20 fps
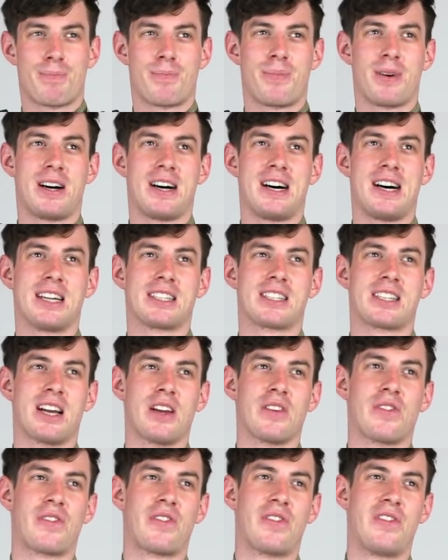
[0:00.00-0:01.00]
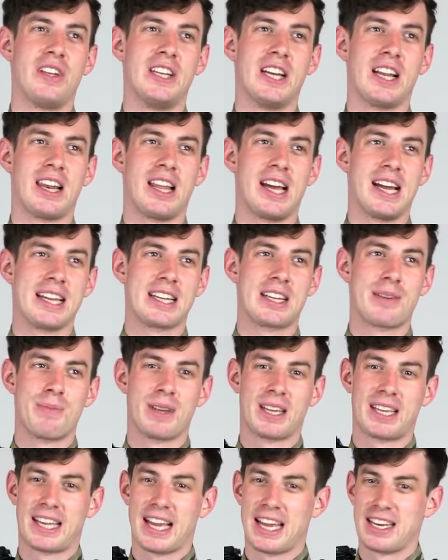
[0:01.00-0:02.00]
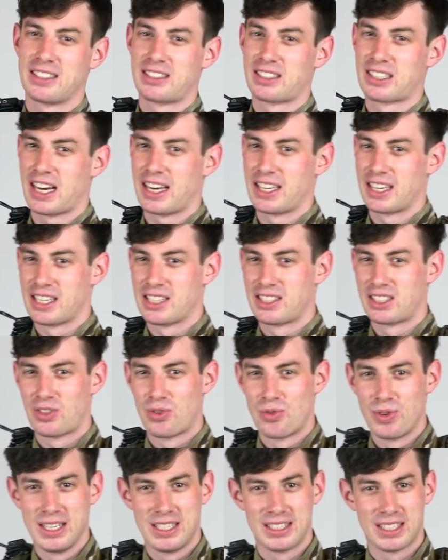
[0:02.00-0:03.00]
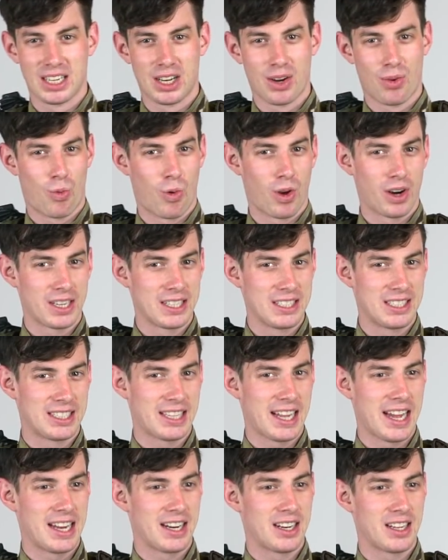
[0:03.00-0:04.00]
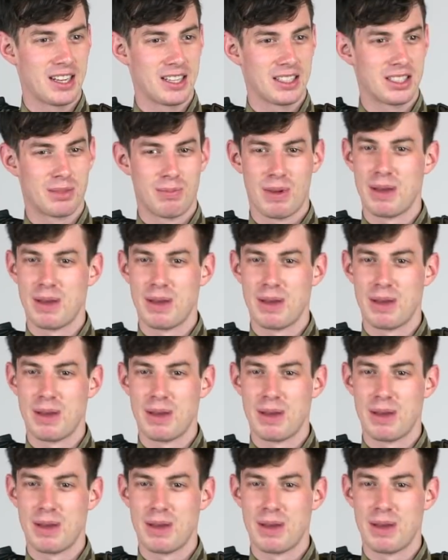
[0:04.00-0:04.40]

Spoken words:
but I feel like mechanics kind of decreased the quality standards.